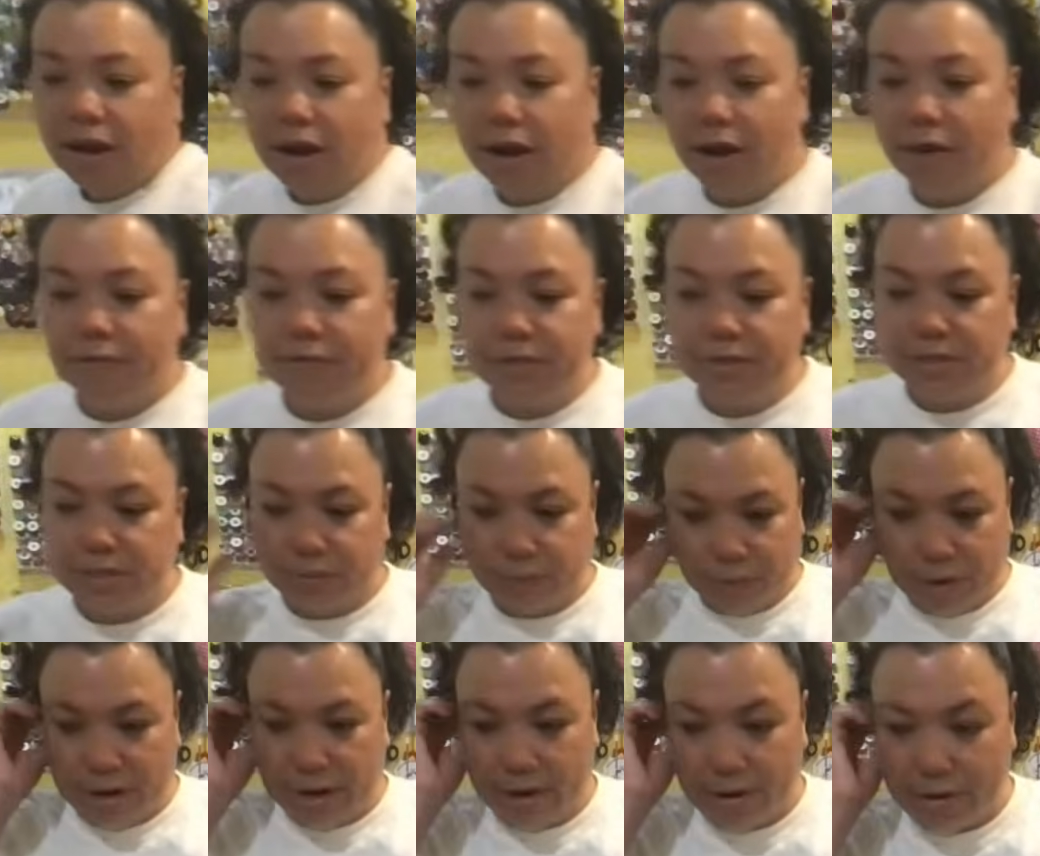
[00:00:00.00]
of this
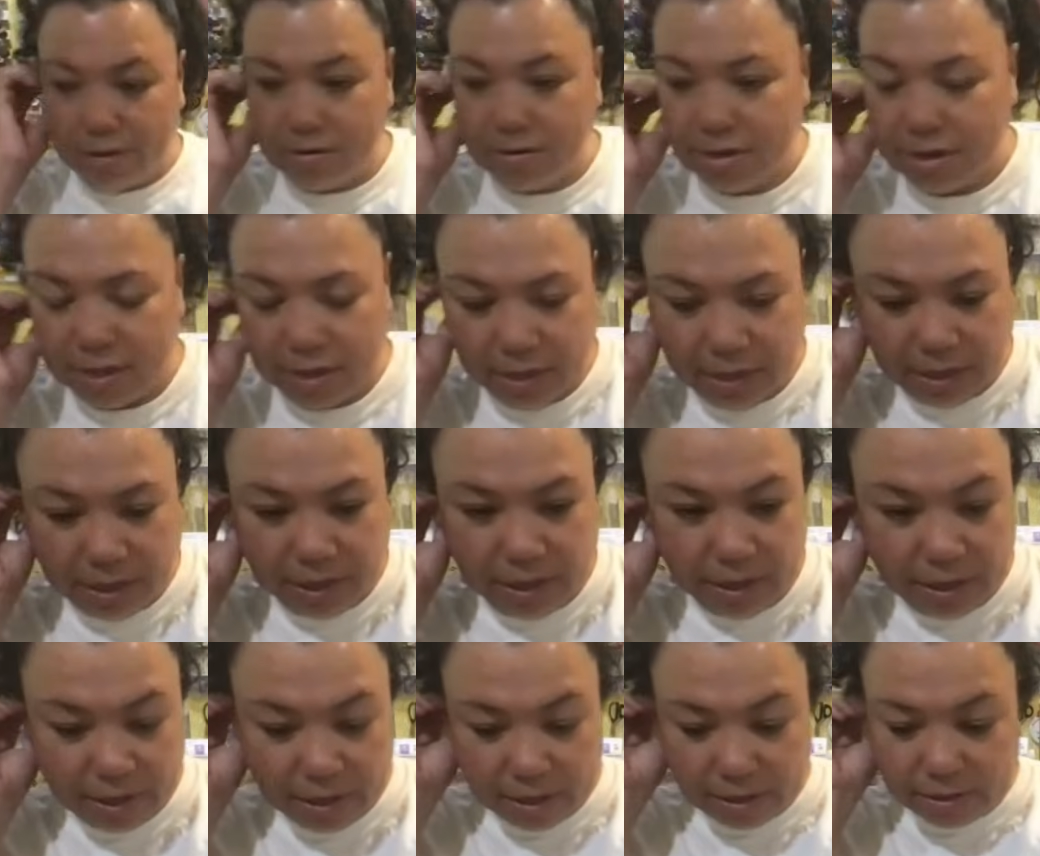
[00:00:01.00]
rail,
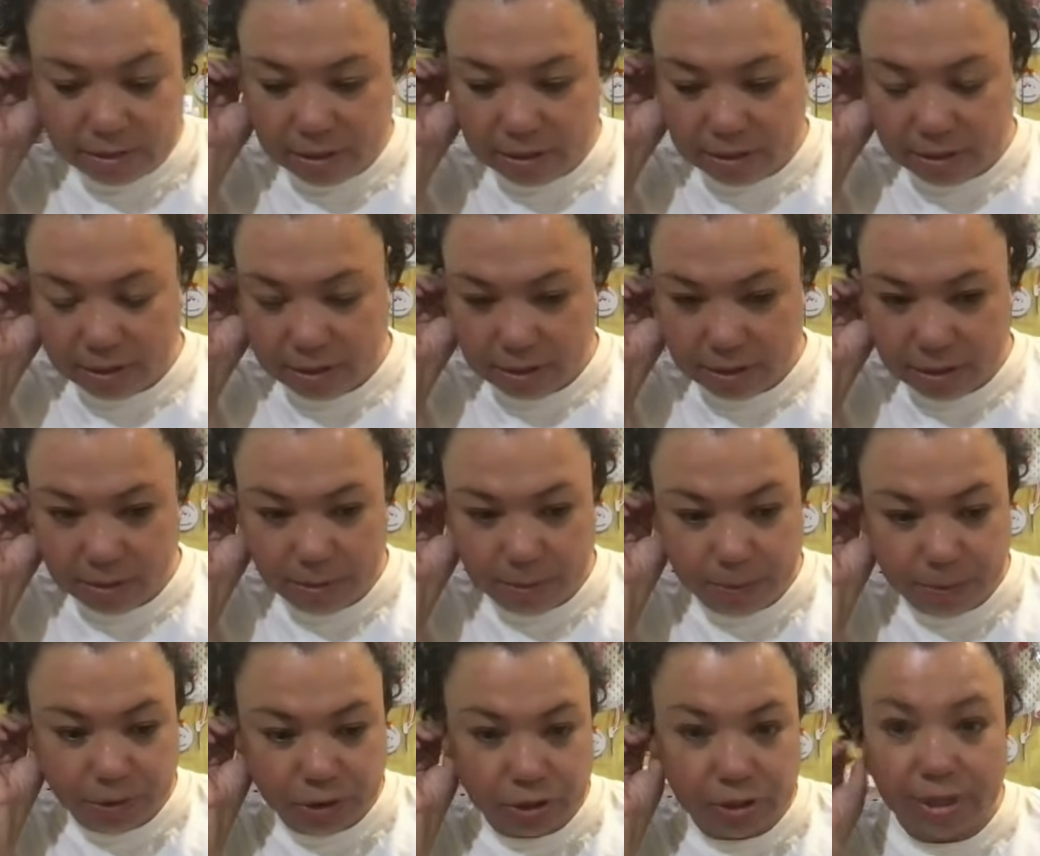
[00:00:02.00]
and let me
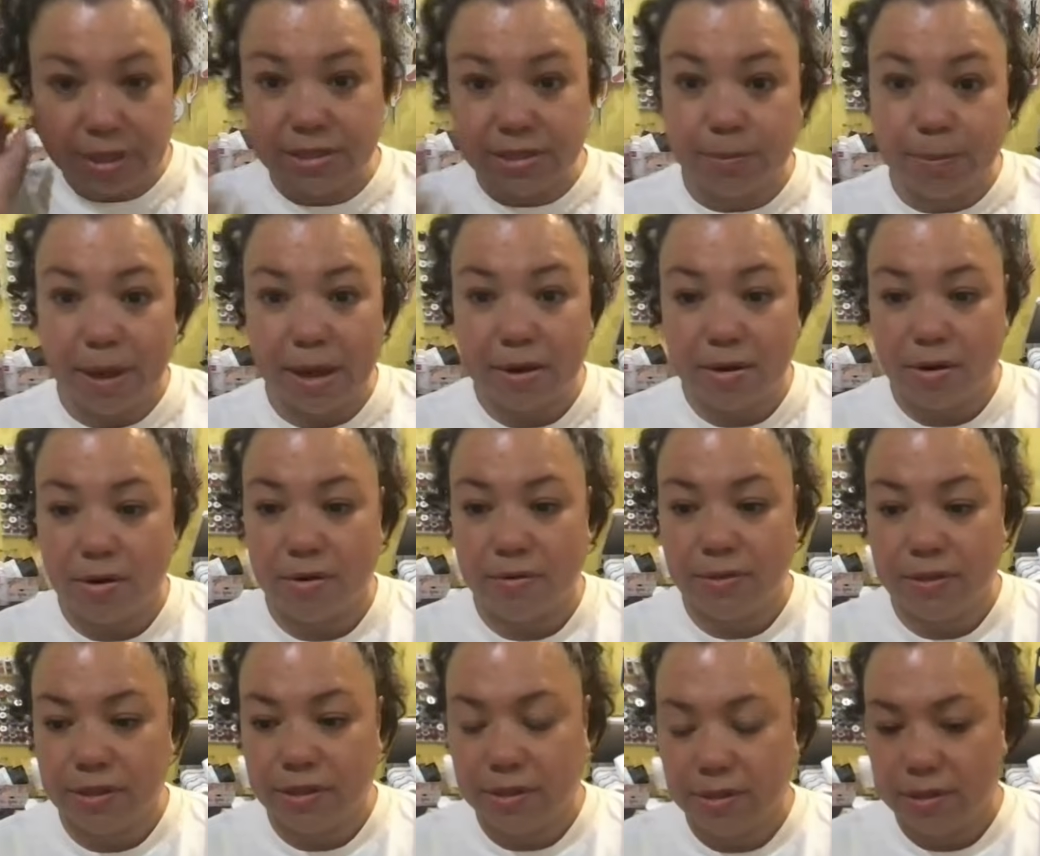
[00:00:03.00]
put you guys back on
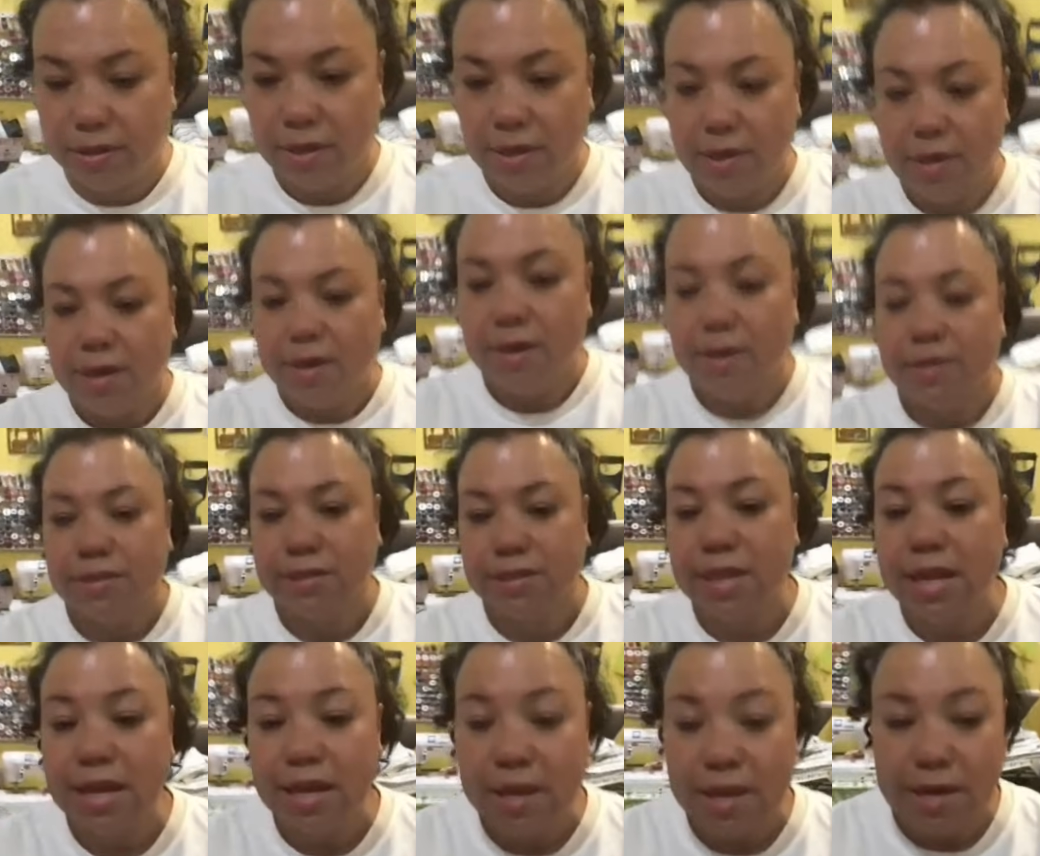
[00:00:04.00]
the
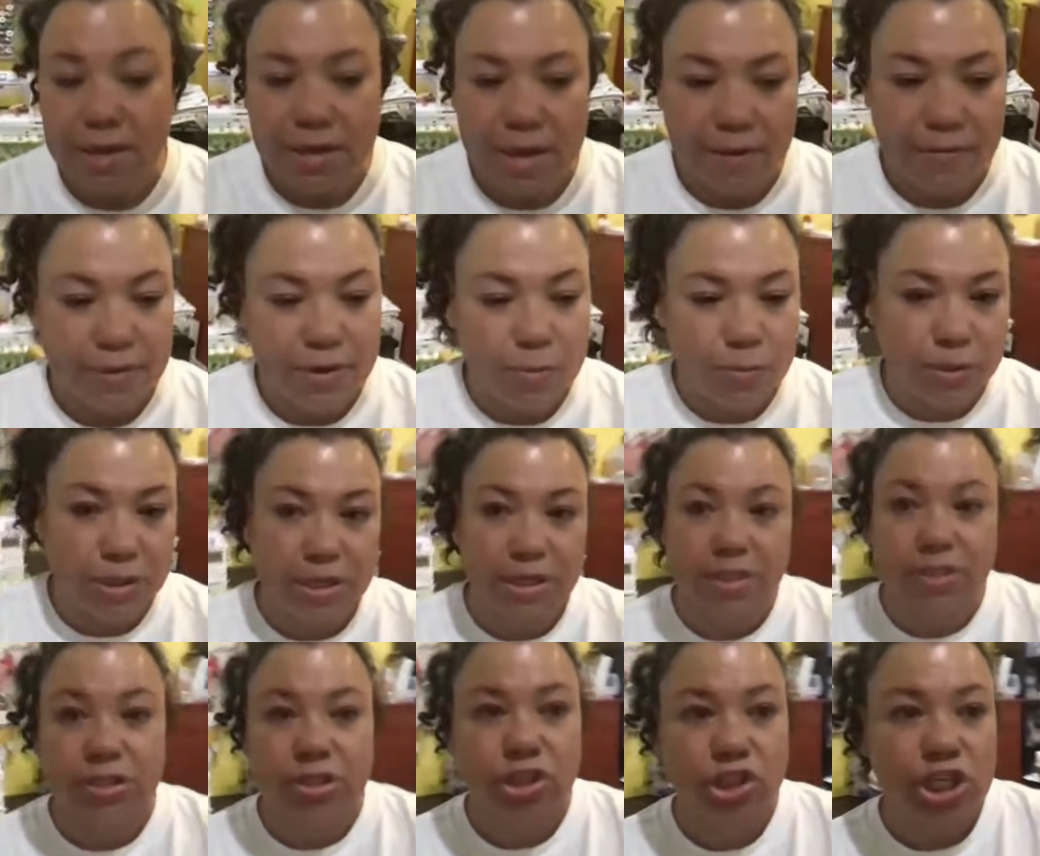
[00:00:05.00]
stand, and then we
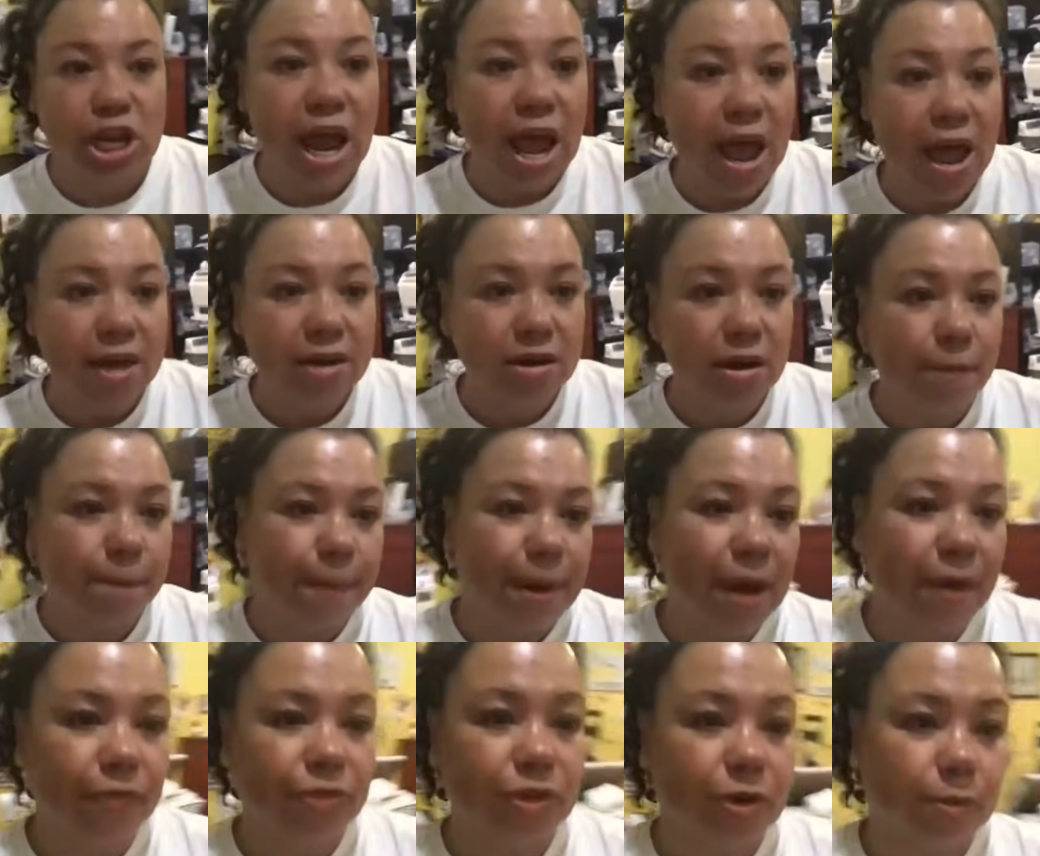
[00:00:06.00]
can chat
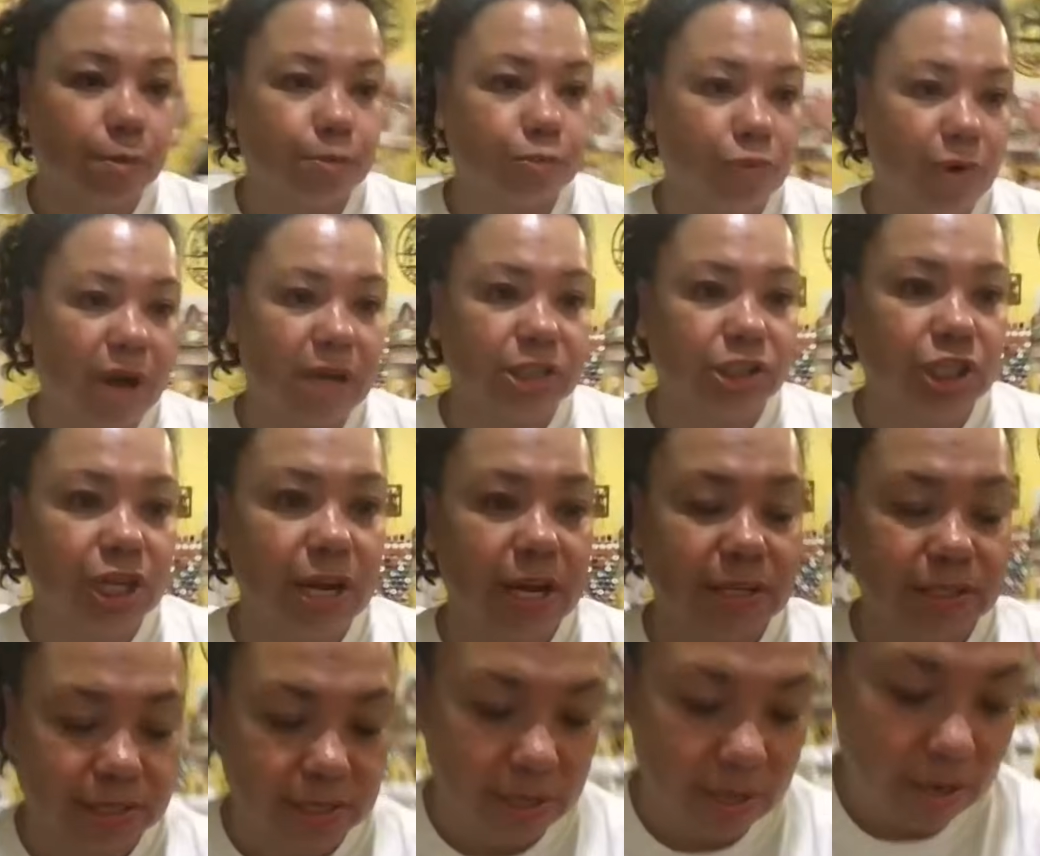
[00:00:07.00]
about the
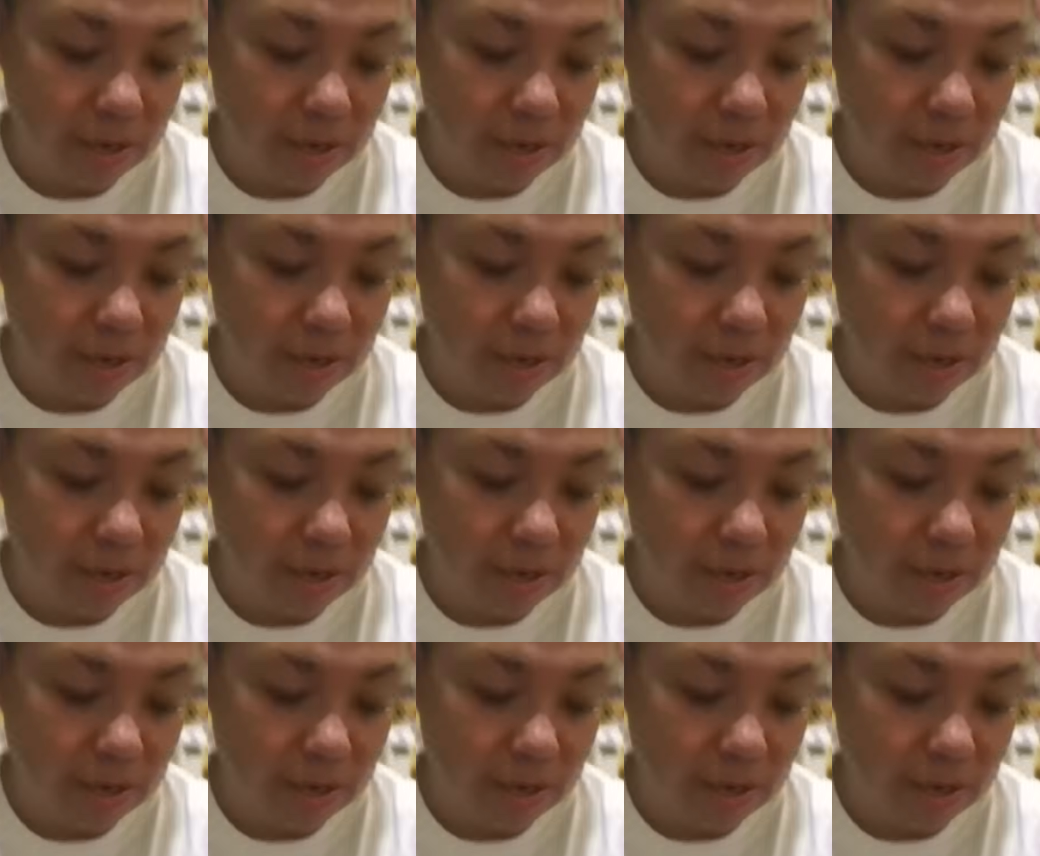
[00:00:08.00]
project